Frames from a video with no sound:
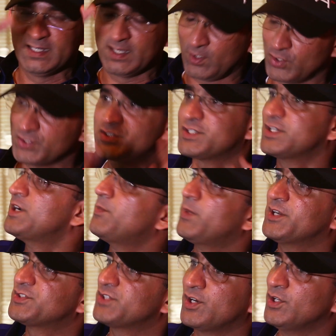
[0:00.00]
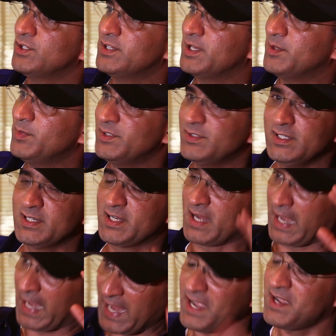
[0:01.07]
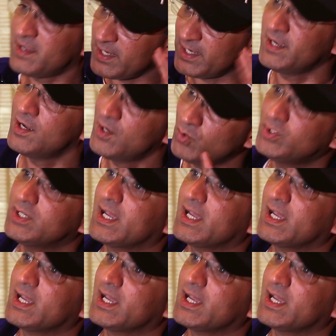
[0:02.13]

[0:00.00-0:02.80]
constant pressure on them is that get into the